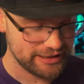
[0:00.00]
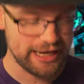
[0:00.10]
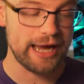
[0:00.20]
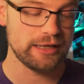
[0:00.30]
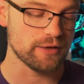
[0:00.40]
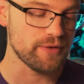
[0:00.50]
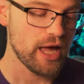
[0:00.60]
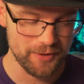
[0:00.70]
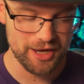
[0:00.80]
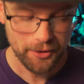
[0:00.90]
Kind of.
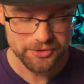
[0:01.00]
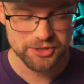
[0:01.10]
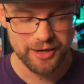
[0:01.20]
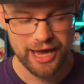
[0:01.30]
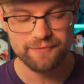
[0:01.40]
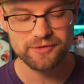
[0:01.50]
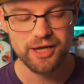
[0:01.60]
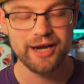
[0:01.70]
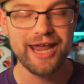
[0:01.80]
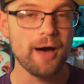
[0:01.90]
We also have an